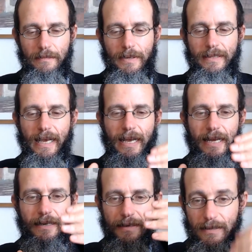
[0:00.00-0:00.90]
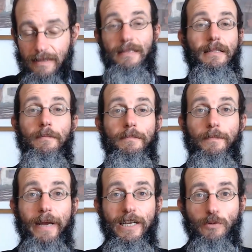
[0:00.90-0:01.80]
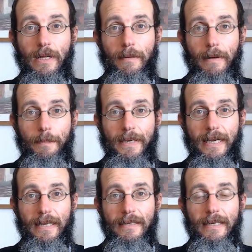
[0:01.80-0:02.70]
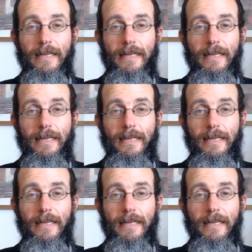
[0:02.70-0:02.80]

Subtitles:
but then the page will come up again